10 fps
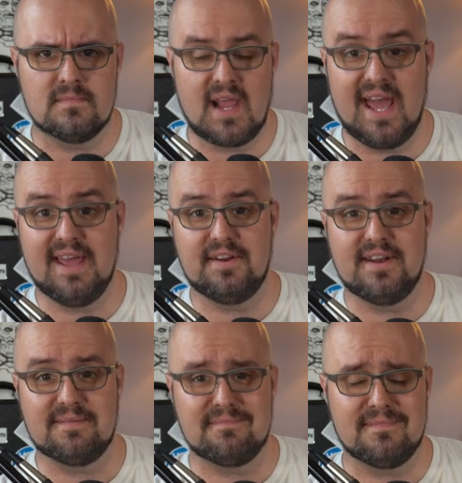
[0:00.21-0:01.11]
Hey,
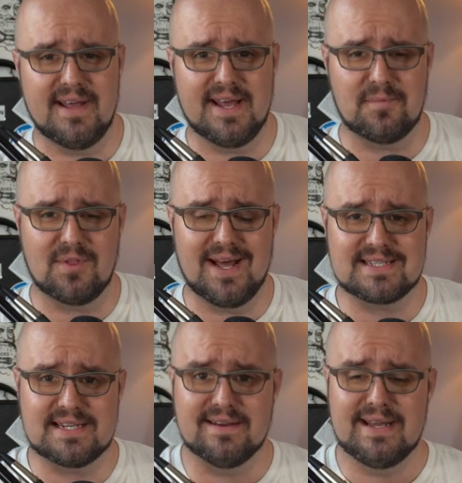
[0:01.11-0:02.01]
Internet. Adam
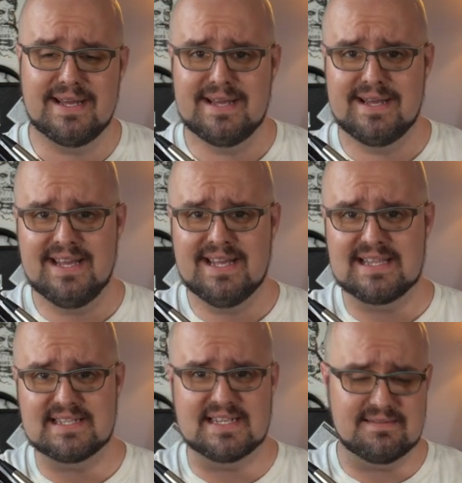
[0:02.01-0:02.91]
Glass here.
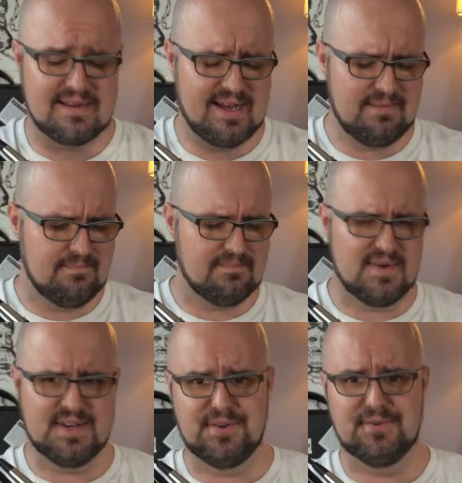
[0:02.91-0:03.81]
Listen, I'm
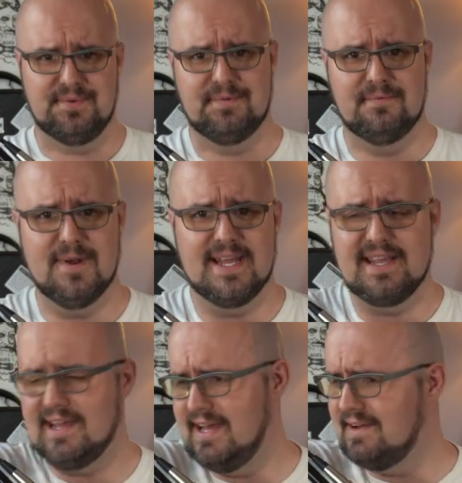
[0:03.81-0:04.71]
a dude,
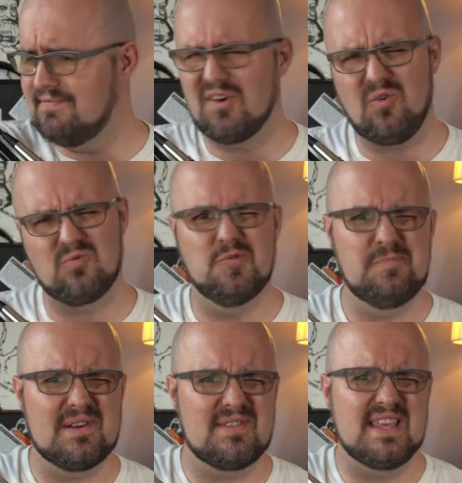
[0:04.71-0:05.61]
right? And the whole
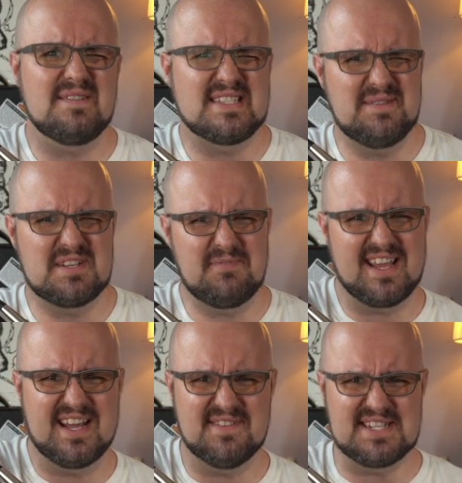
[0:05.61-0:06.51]
root beer thing seems to be
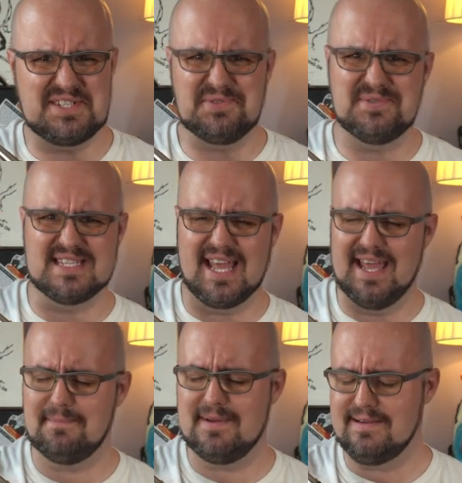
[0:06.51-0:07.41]
kind of a dude's
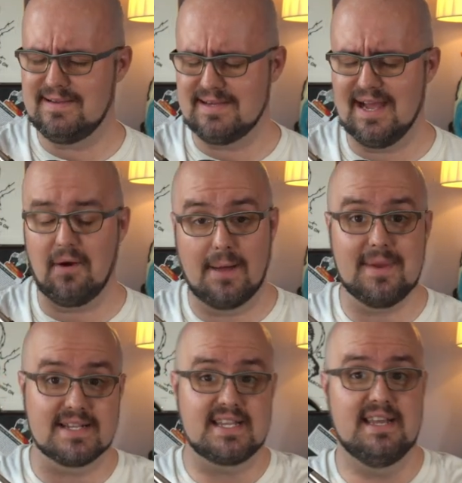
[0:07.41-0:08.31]
game. Now, I'm
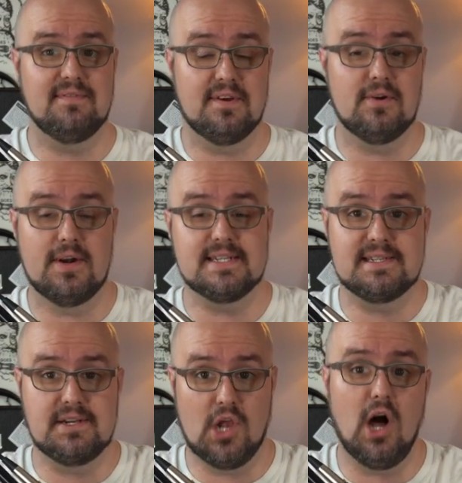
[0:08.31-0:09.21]
not saying there
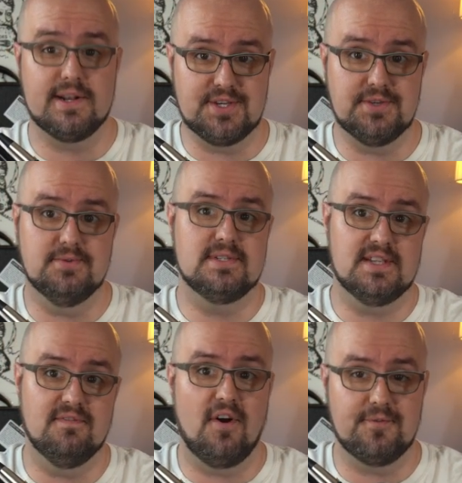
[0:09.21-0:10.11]
aren't non-dudes
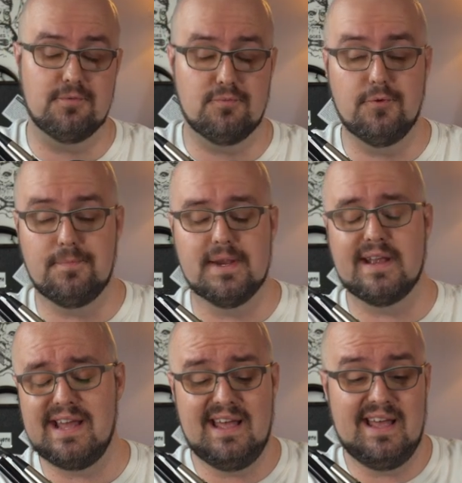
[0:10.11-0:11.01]
involved with root
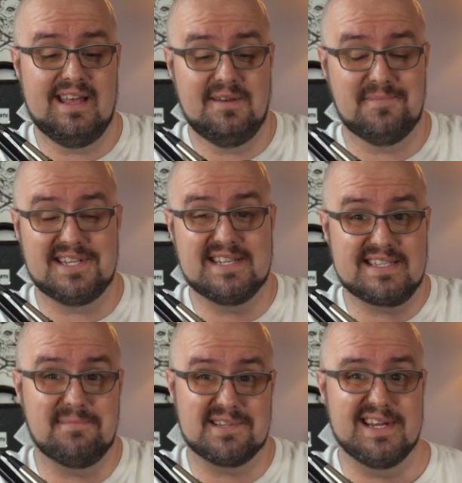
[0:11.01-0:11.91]
beer, but it just
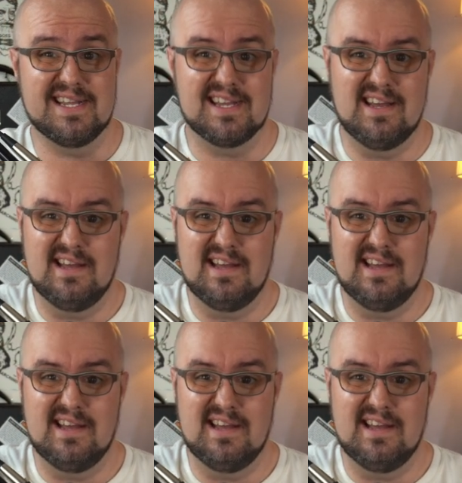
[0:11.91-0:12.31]
seems like